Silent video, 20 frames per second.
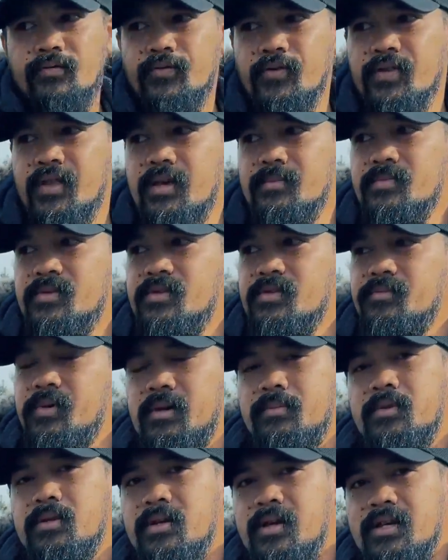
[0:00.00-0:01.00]
for them to be
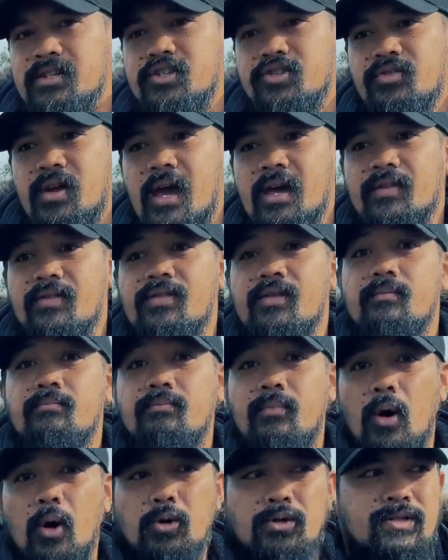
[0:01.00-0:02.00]
able to extract the
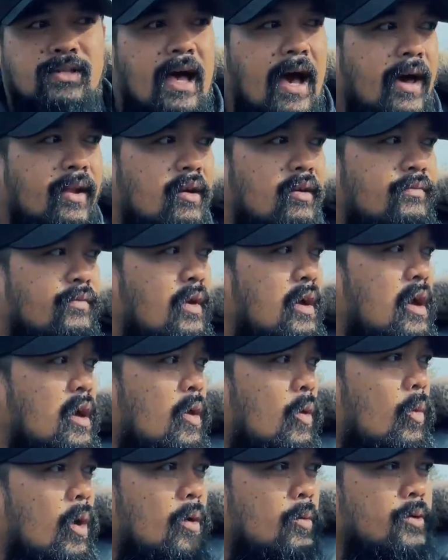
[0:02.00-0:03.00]
most out of
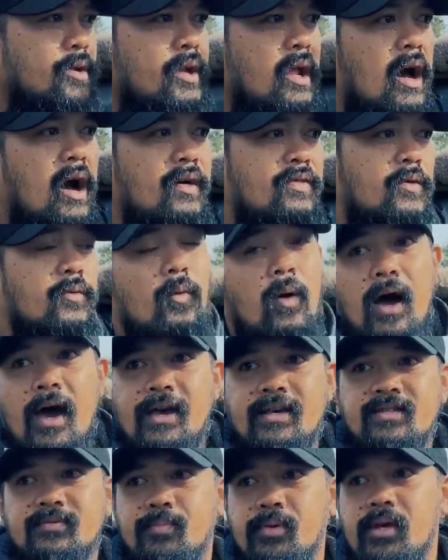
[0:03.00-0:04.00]
what would
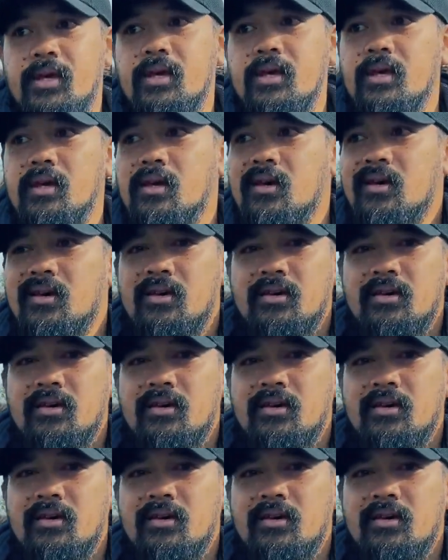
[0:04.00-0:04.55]
otherwise be,